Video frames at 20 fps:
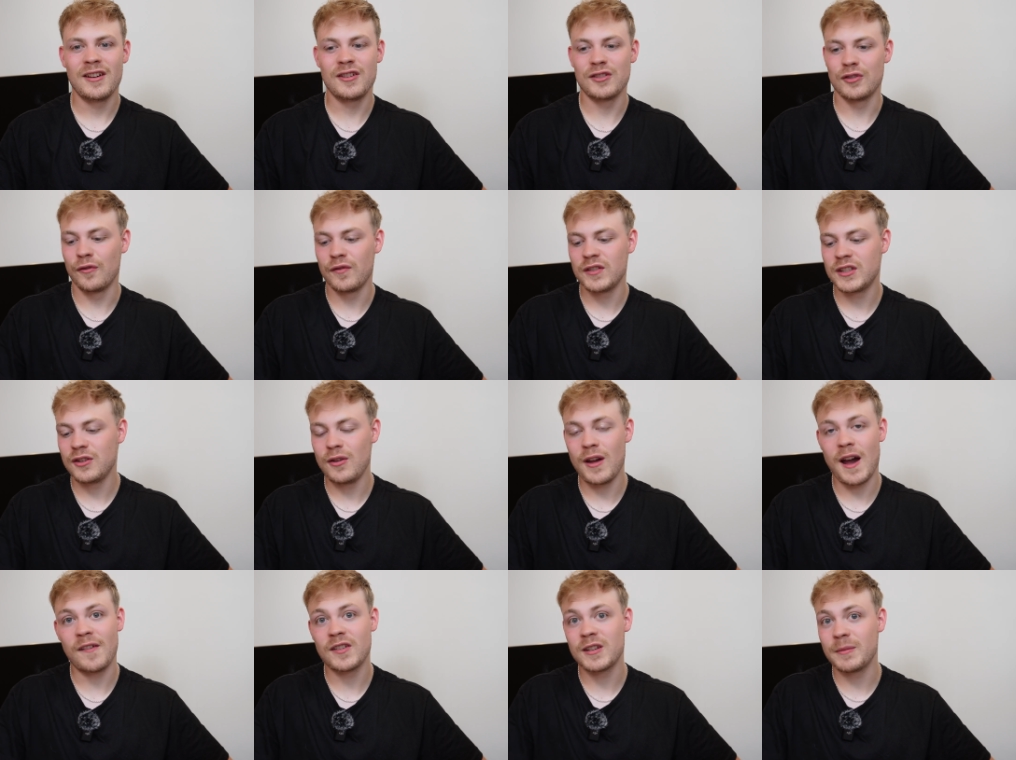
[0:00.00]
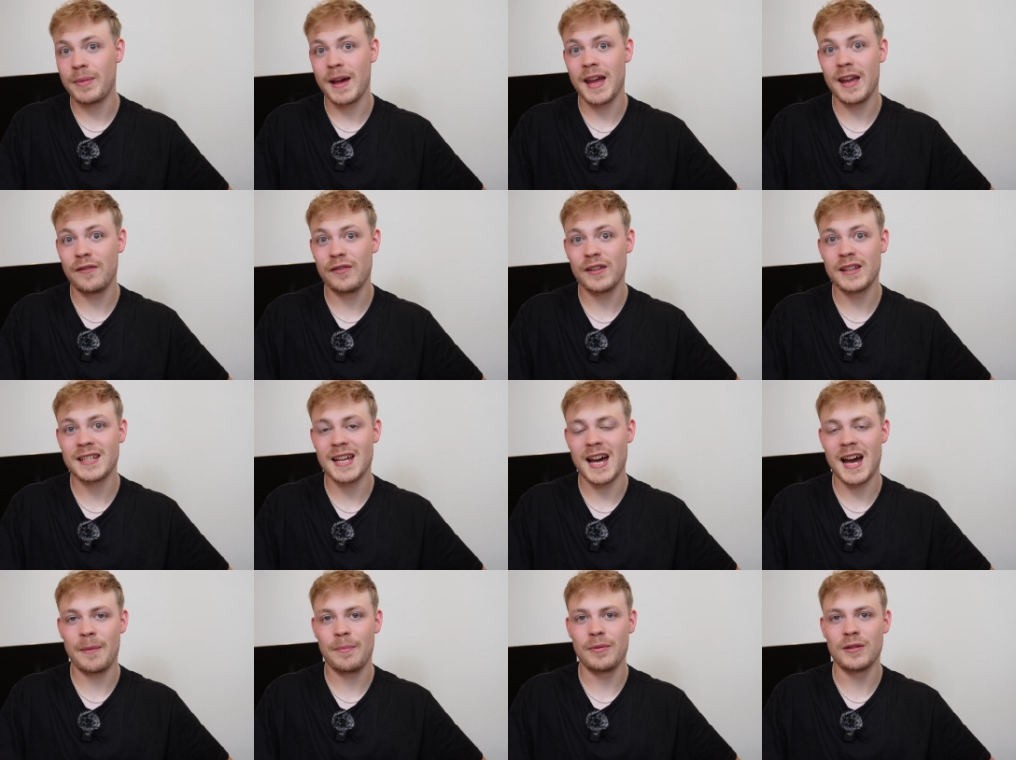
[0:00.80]
because obviously you have to pay for this
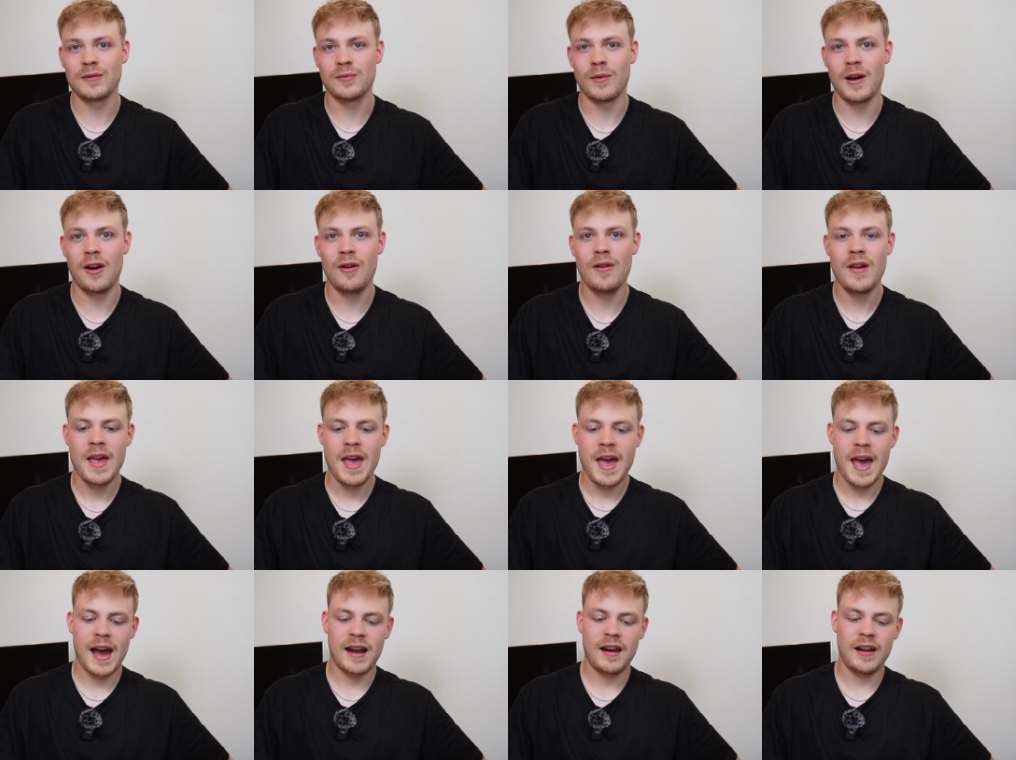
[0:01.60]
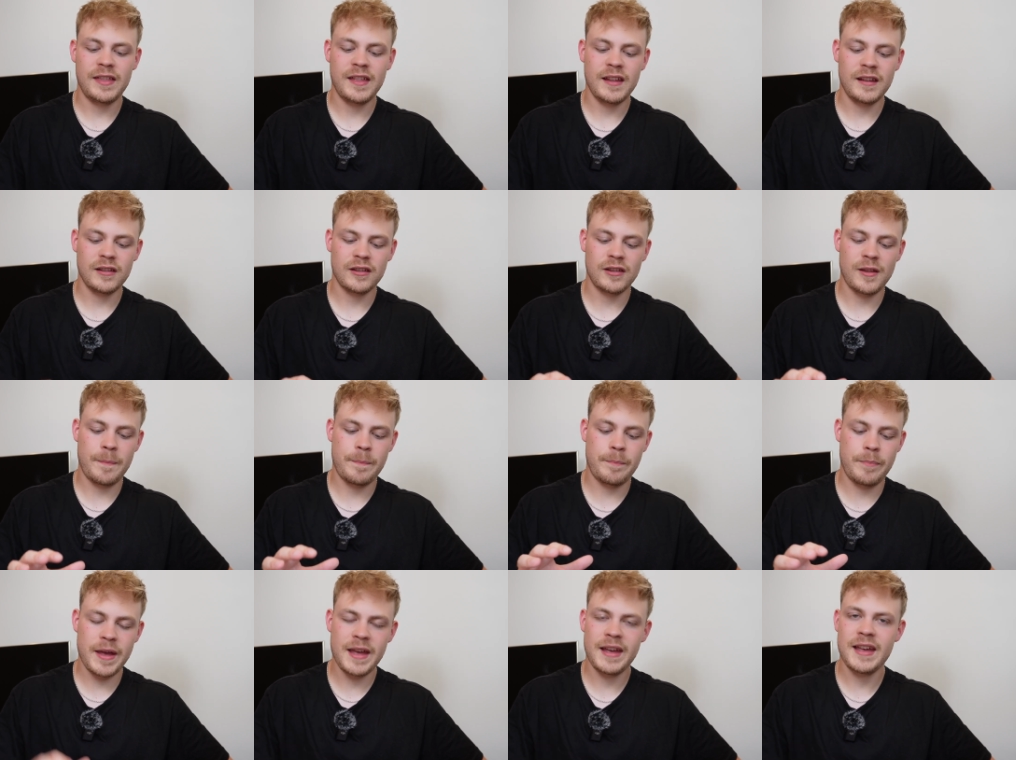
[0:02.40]
app as well. And I think the
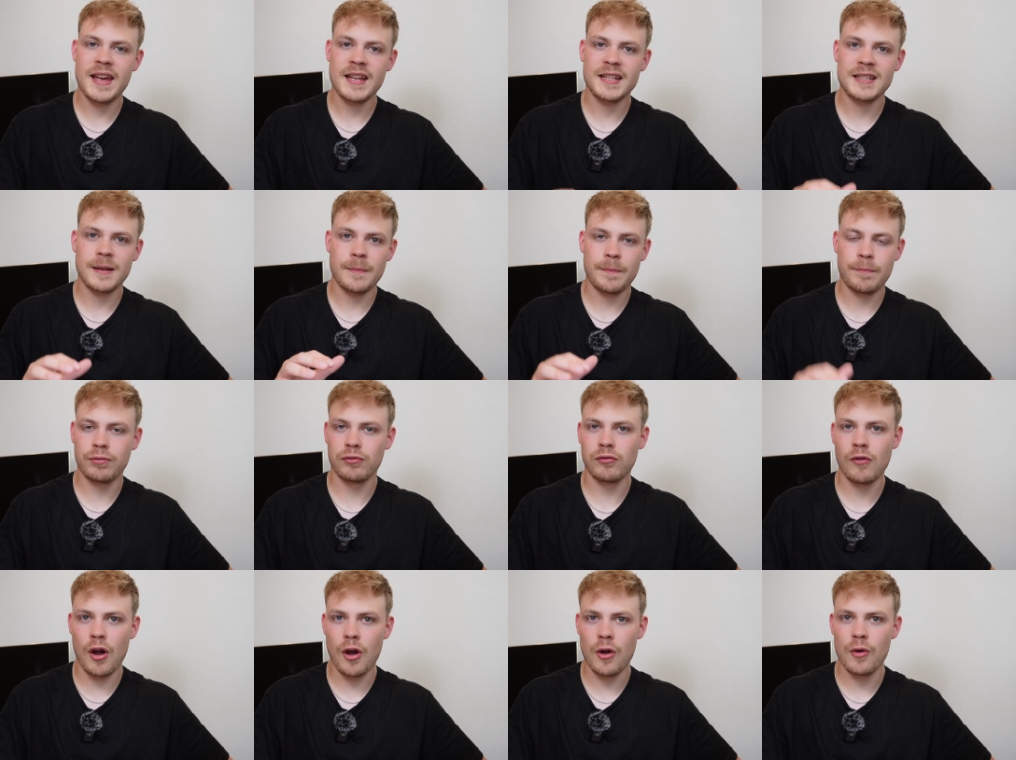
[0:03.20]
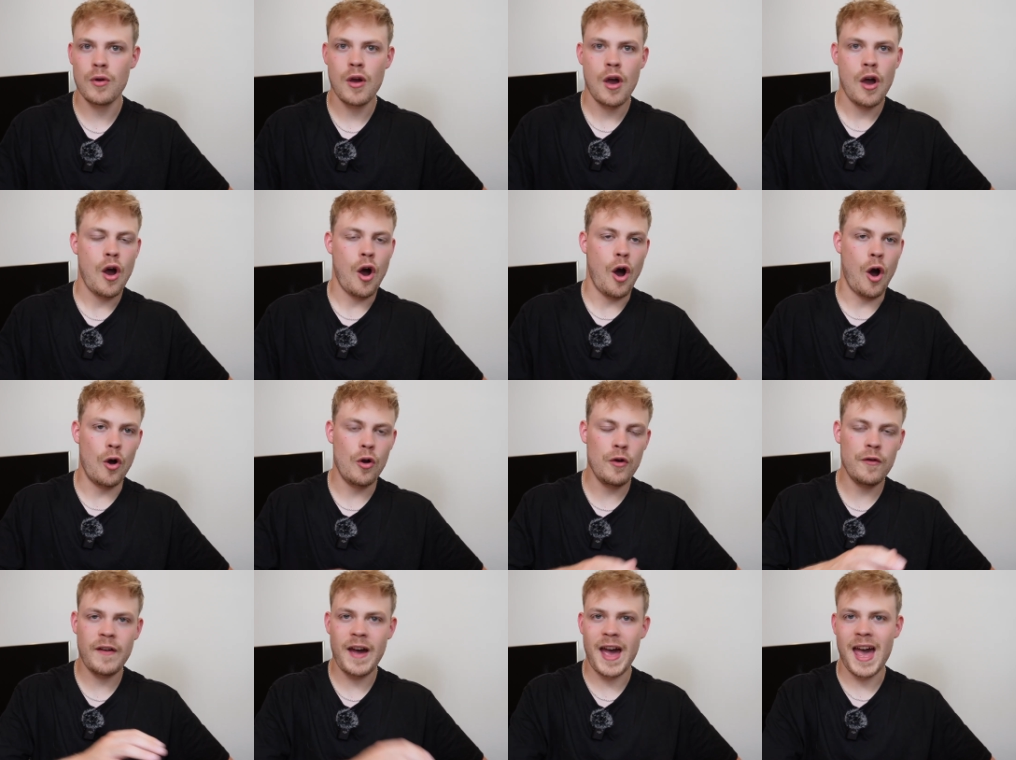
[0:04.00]
biggest pro
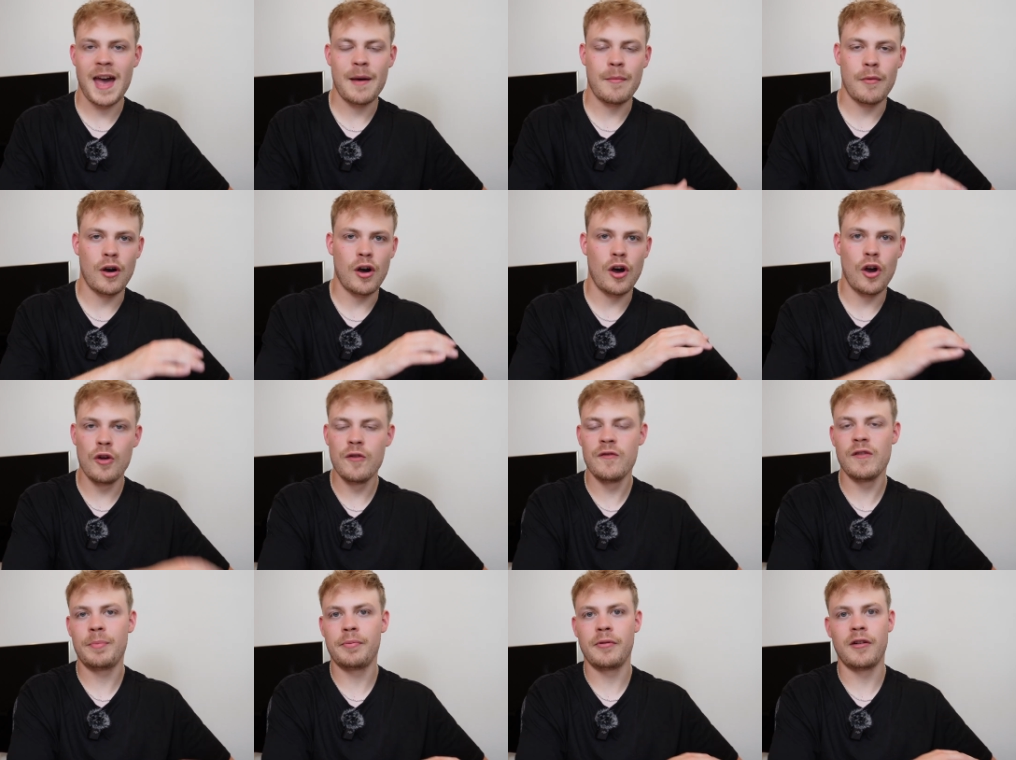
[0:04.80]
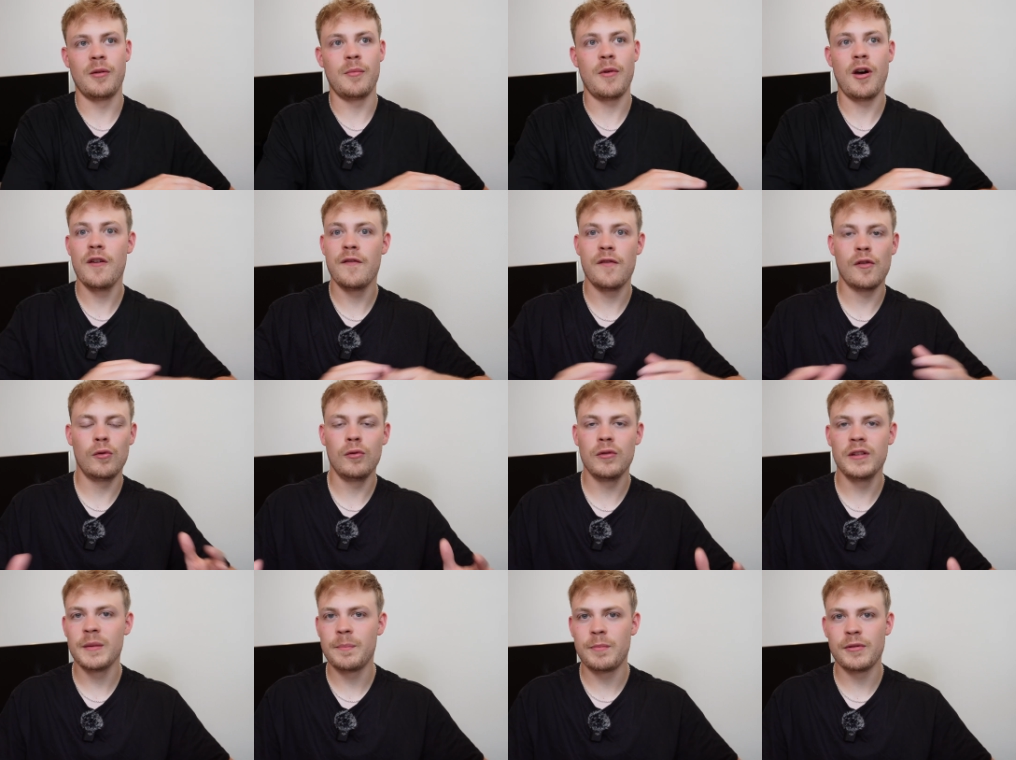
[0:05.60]
over Emma, over Plum, over
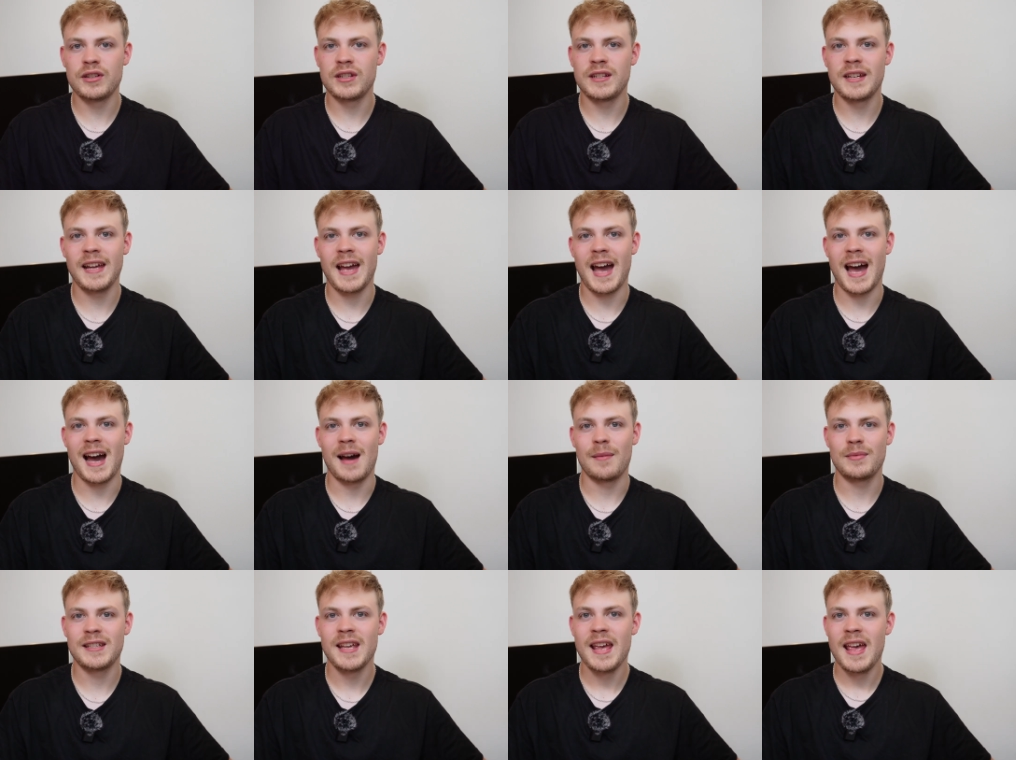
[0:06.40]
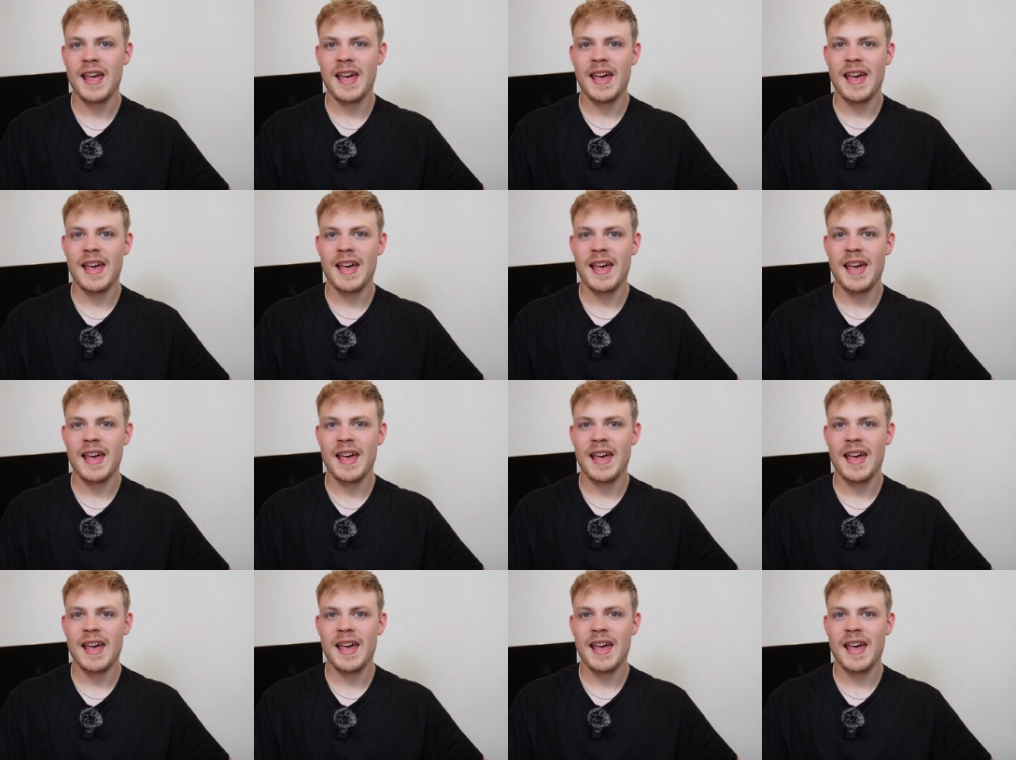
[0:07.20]
all of the budgeting apps